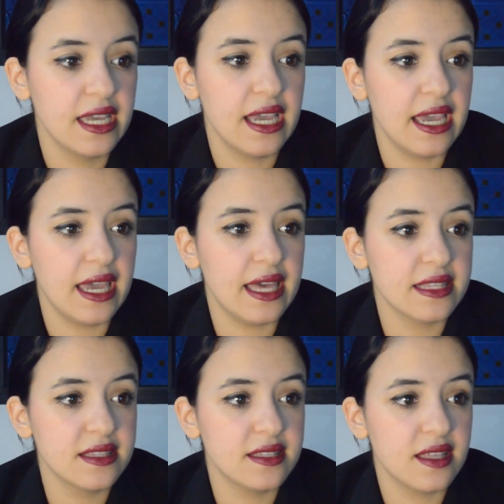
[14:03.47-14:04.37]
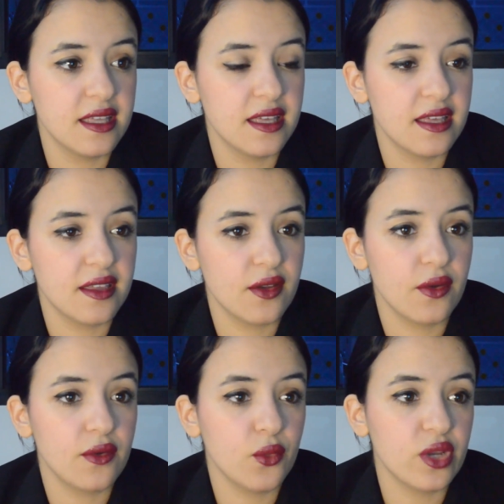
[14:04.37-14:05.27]
and
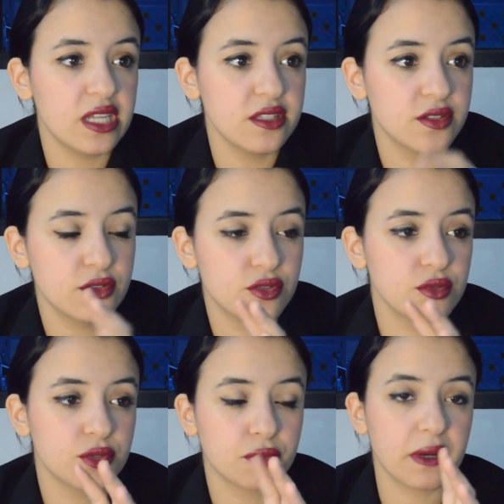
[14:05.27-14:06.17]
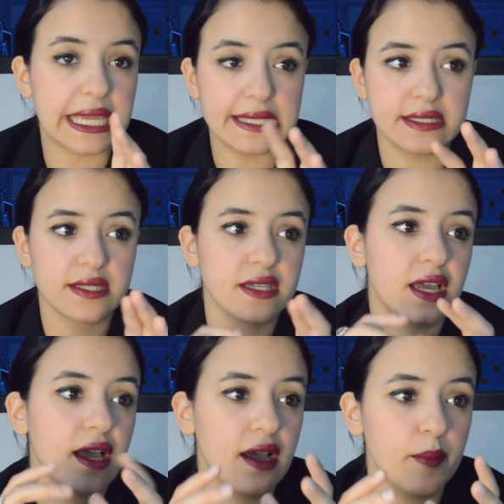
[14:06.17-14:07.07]
we need to create
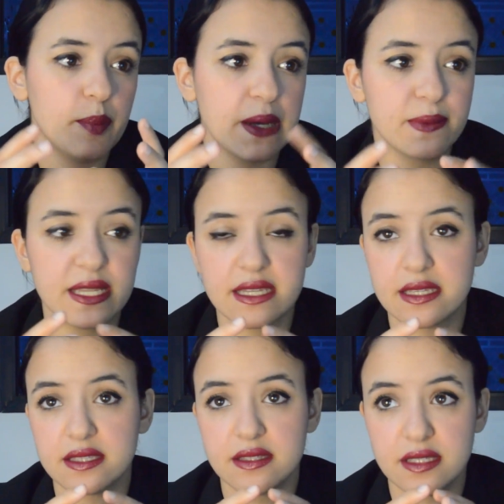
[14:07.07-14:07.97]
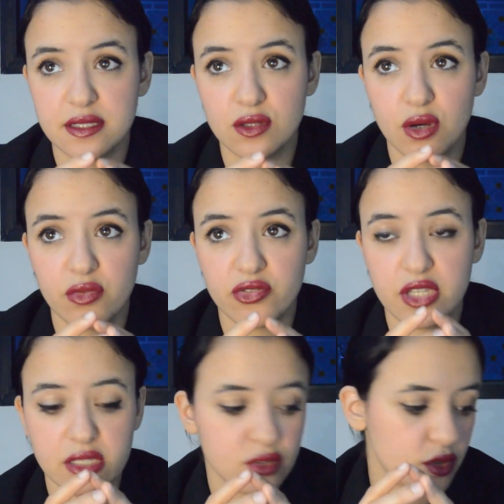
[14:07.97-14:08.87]
a public deed of
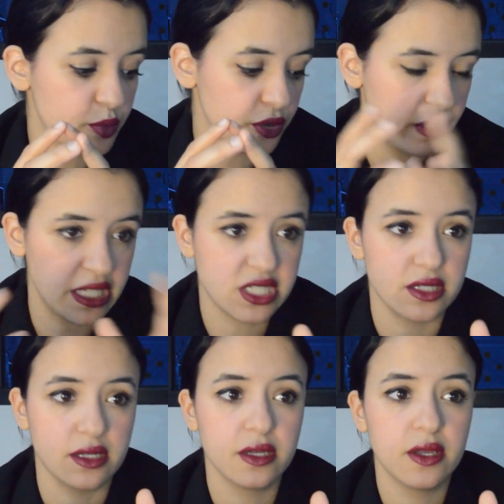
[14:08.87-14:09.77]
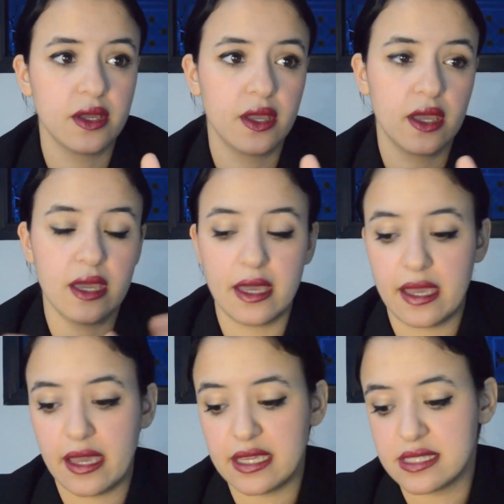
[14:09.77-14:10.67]
incorporation.
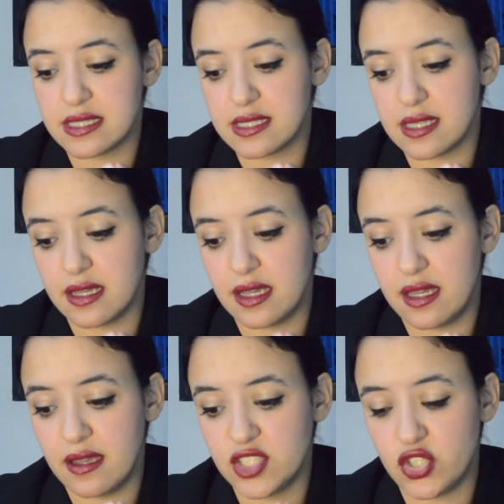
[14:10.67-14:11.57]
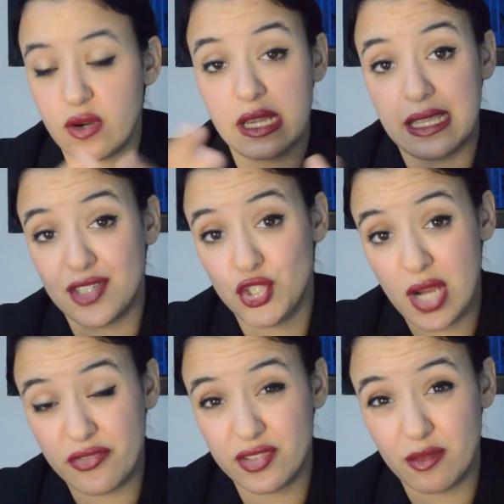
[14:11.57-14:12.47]
It's generally
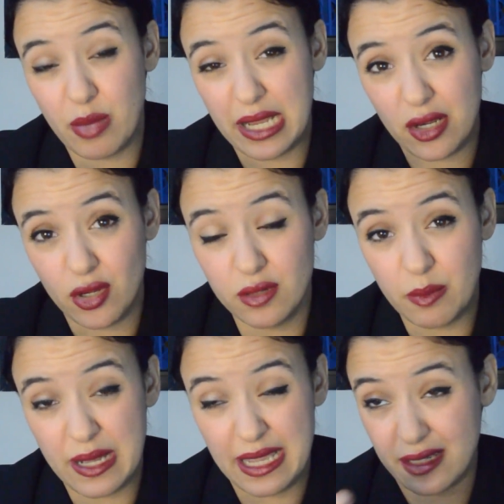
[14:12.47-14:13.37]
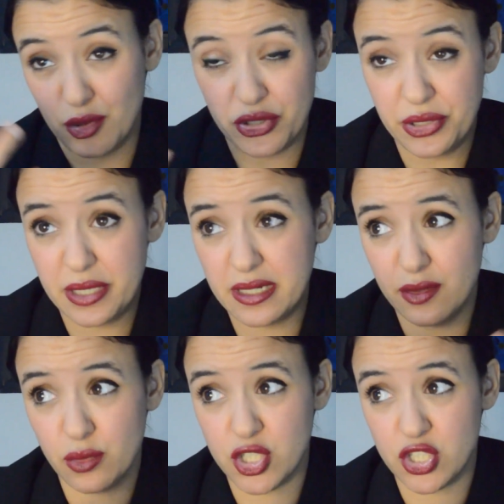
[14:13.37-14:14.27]
drafted by a lawyer,
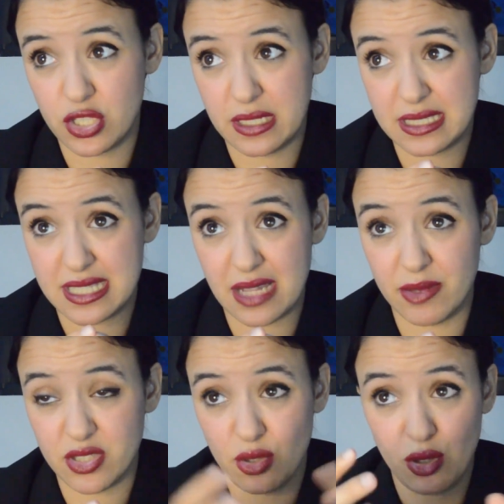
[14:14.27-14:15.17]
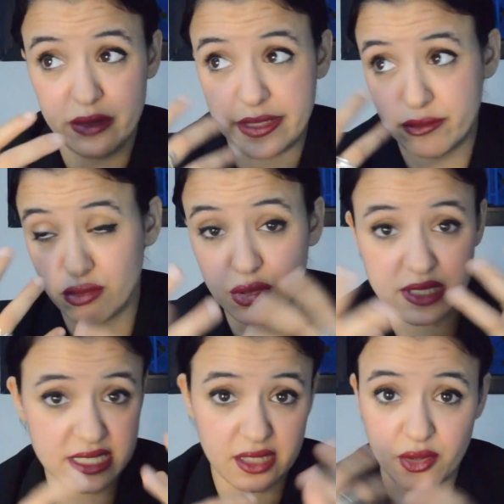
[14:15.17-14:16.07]
which establishes all the
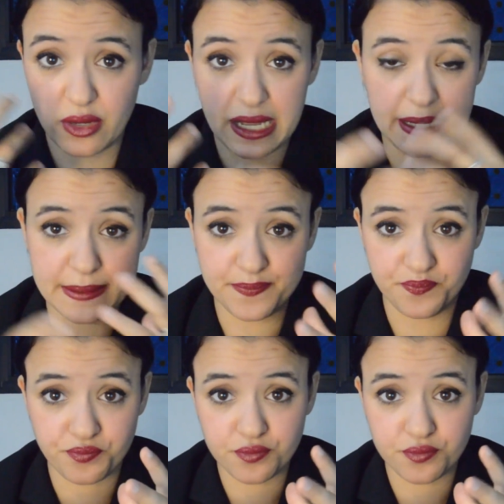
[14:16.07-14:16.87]
rules that gonna